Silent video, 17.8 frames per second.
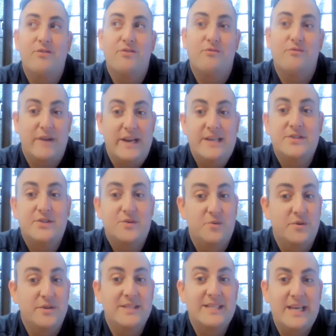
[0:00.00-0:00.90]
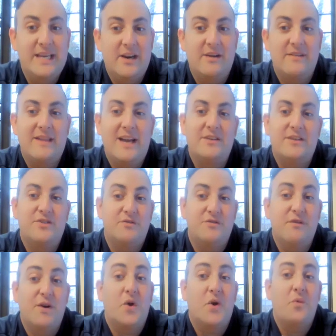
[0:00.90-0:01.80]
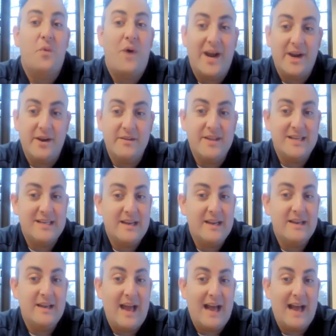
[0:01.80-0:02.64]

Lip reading: 3 schools here that do require the